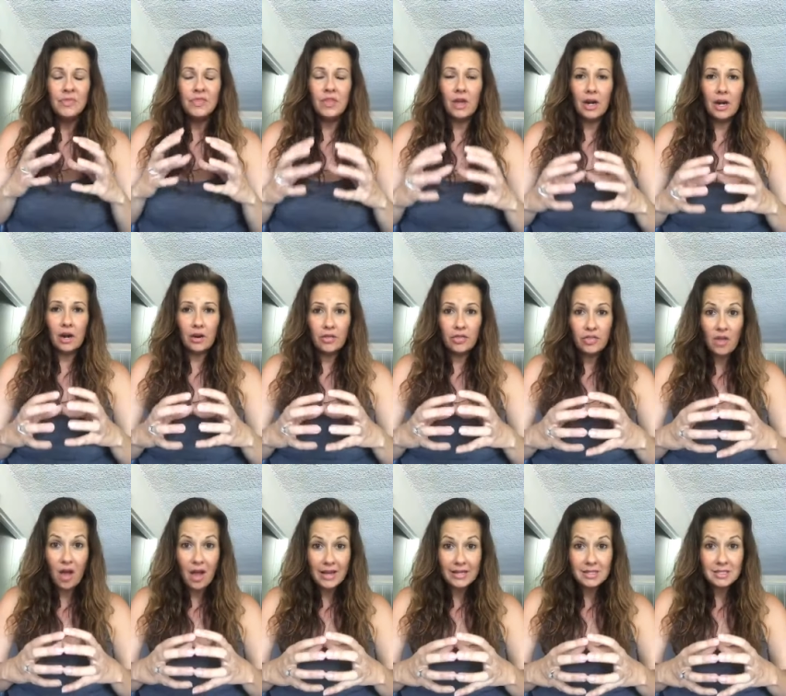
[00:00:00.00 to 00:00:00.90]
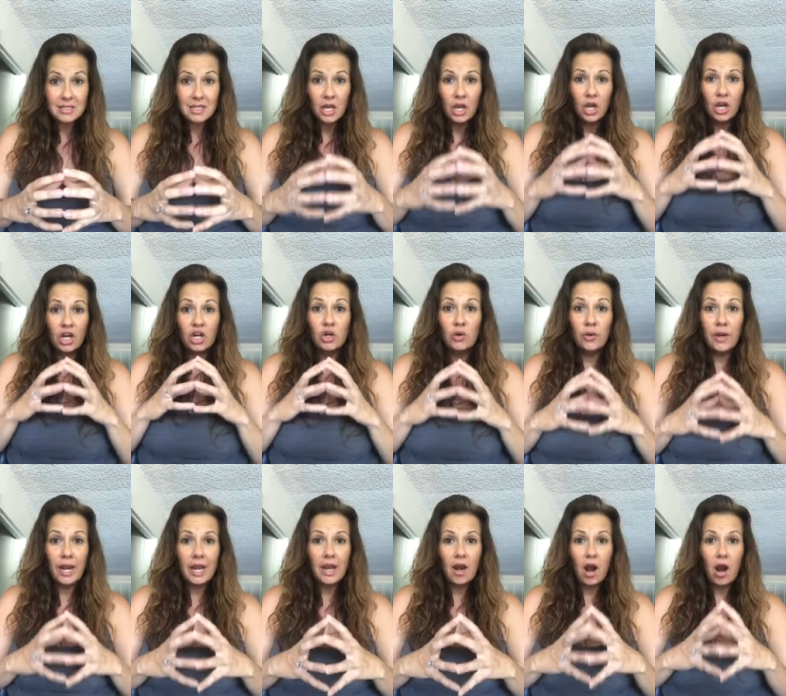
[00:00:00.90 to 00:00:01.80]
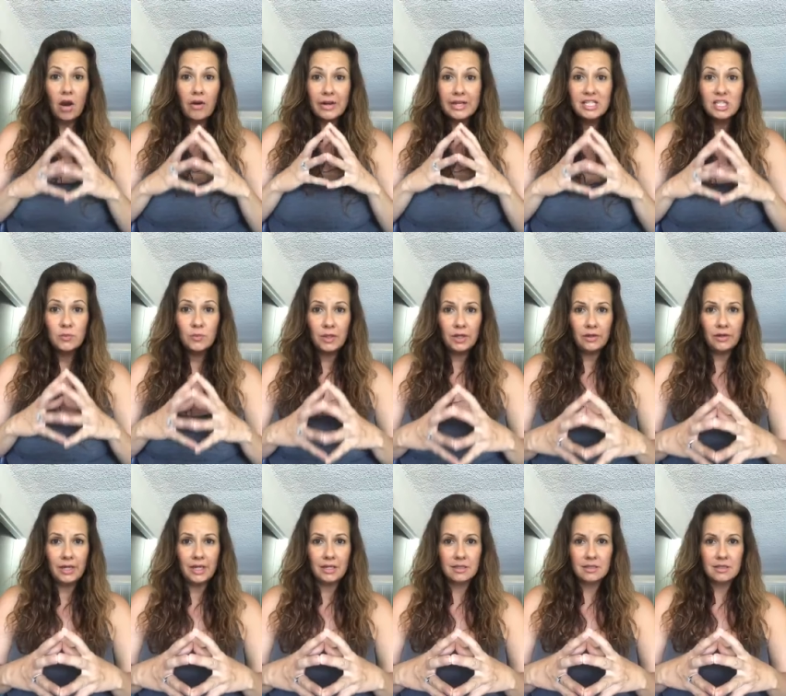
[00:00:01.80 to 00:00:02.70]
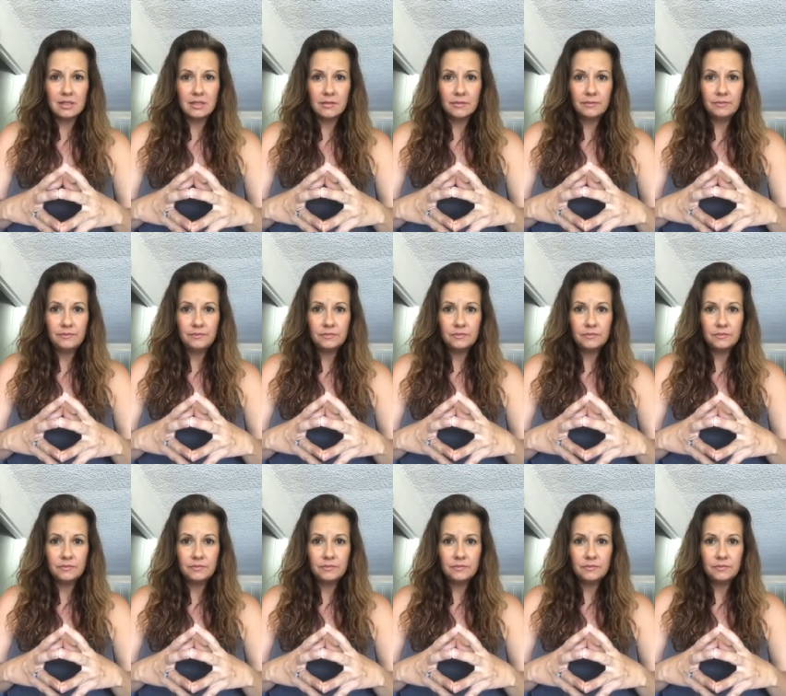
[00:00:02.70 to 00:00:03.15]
that our thoughts create our experience.